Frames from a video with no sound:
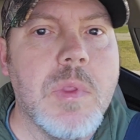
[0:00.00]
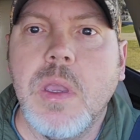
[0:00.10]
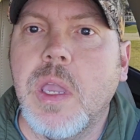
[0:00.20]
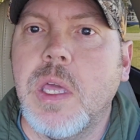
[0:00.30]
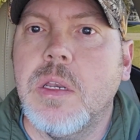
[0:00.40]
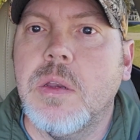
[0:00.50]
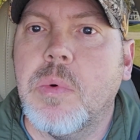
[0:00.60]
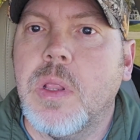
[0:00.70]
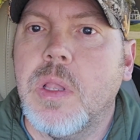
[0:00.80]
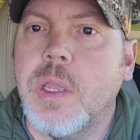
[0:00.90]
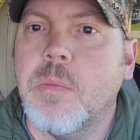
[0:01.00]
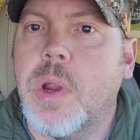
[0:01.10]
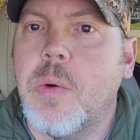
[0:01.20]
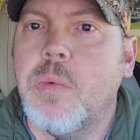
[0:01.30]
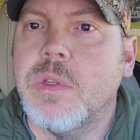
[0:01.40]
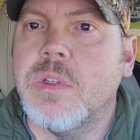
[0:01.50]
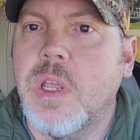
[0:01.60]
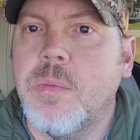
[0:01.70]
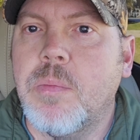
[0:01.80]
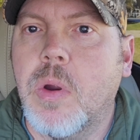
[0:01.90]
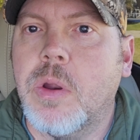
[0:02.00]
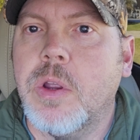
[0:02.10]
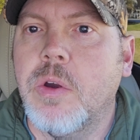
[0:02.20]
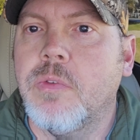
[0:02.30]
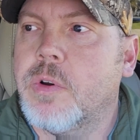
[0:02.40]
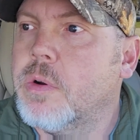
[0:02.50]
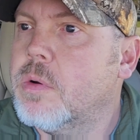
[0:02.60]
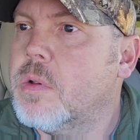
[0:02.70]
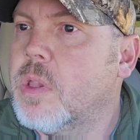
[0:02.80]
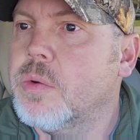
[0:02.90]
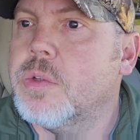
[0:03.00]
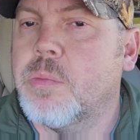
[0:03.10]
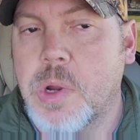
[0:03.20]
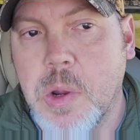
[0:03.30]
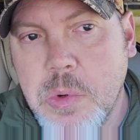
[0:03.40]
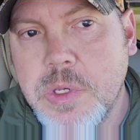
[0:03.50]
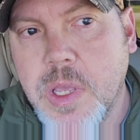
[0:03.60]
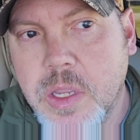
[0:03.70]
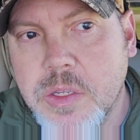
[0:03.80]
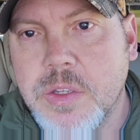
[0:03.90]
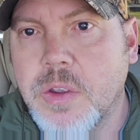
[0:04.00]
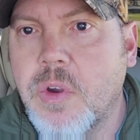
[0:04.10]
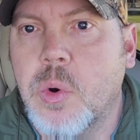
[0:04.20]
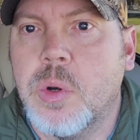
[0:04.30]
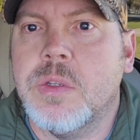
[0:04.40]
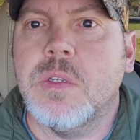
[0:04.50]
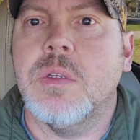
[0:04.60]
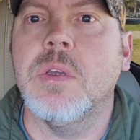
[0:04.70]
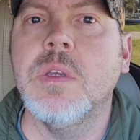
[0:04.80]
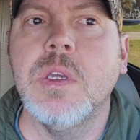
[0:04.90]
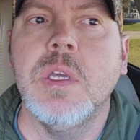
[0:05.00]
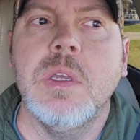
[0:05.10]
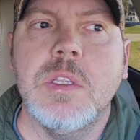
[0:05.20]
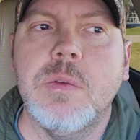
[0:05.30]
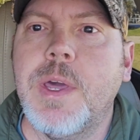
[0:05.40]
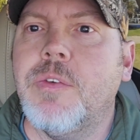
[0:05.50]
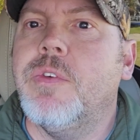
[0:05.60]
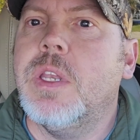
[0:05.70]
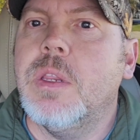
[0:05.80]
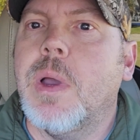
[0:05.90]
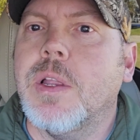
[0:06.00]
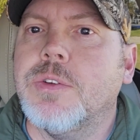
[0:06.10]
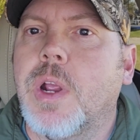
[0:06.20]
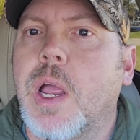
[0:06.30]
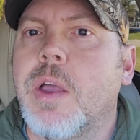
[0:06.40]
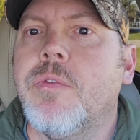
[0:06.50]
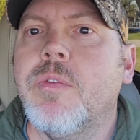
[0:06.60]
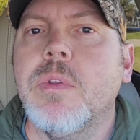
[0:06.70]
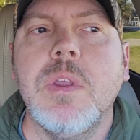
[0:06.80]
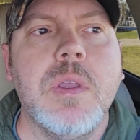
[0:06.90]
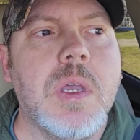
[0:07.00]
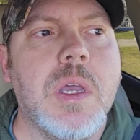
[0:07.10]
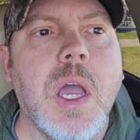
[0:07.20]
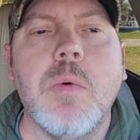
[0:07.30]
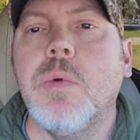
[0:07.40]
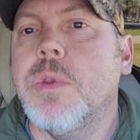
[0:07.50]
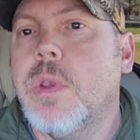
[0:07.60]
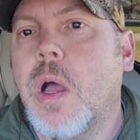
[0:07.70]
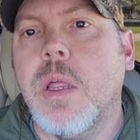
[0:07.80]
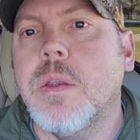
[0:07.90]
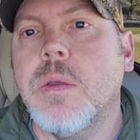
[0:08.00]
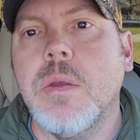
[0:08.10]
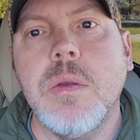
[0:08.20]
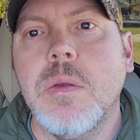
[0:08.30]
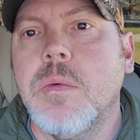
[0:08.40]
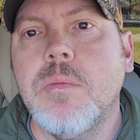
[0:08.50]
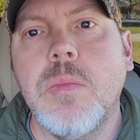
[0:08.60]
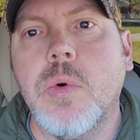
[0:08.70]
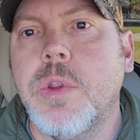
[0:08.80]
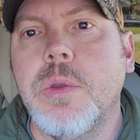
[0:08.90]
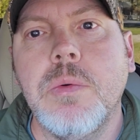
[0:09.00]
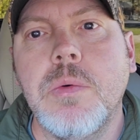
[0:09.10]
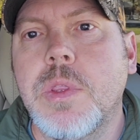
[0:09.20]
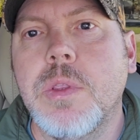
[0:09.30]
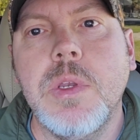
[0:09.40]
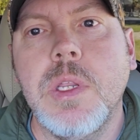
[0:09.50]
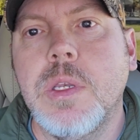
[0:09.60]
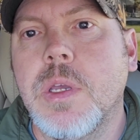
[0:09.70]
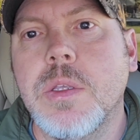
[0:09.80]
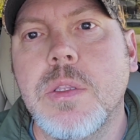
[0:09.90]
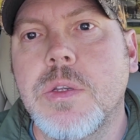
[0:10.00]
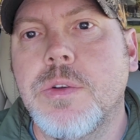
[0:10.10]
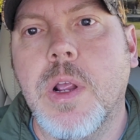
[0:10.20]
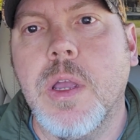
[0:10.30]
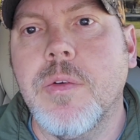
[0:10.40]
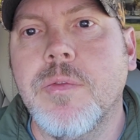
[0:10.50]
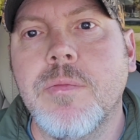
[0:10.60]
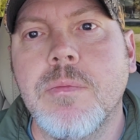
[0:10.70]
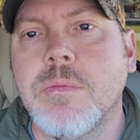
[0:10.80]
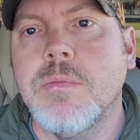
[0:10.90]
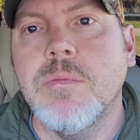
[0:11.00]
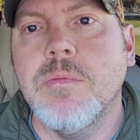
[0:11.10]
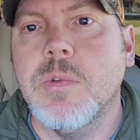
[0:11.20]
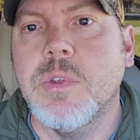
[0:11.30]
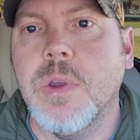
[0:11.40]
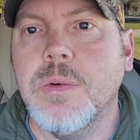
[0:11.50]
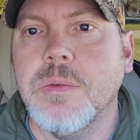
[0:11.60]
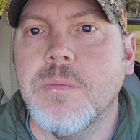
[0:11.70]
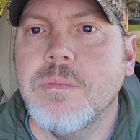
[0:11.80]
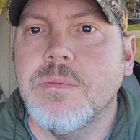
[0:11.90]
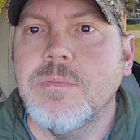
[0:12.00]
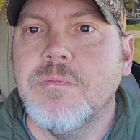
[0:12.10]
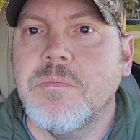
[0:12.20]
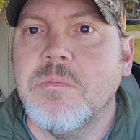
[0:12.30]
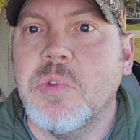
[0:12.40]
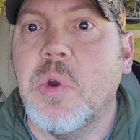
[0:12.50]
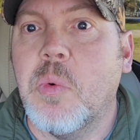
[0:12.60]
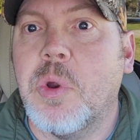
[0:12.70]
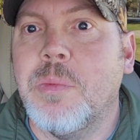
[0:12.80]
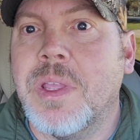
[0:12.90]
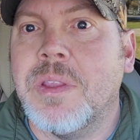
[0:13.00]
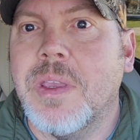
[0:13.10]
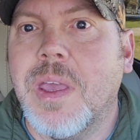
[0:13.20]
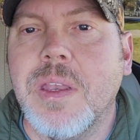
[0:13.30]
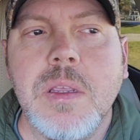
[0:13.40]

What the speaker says: Headed to Lake Brownwood State Park over close to Brownwood, Texas, of course. It's about a 50-mile drive. I will not bore you with the details of the drive. So, don't worry about that.